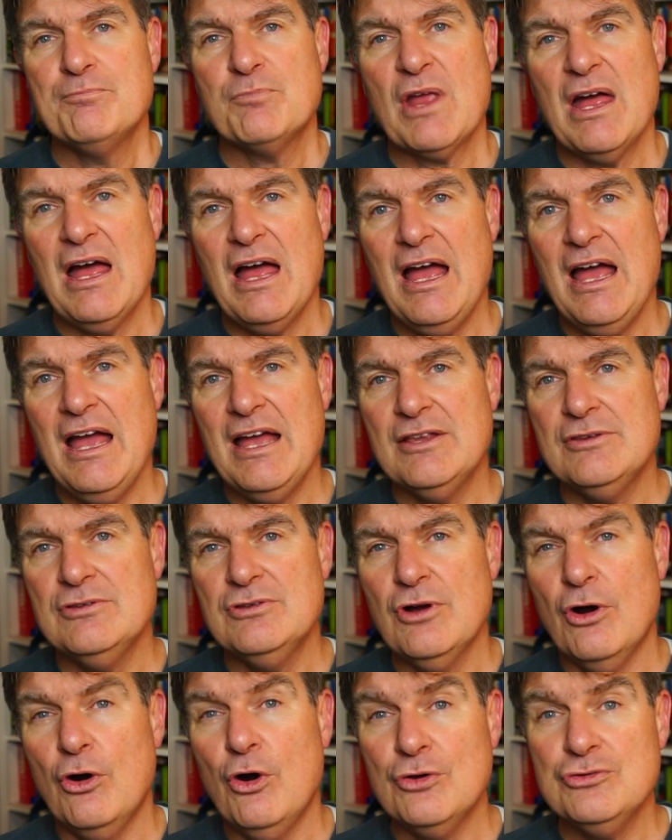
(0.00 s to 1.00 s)
And
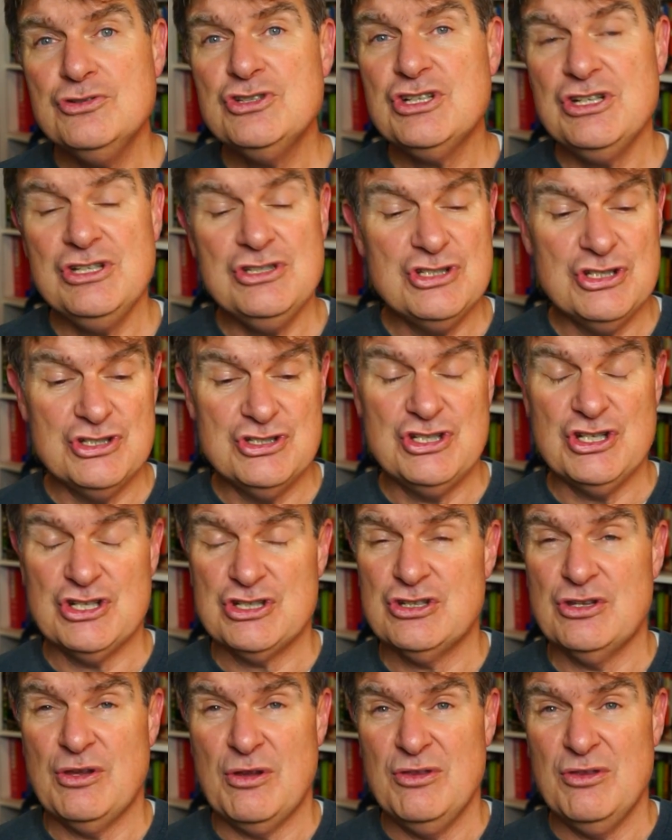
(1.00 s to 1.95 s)
Longines has just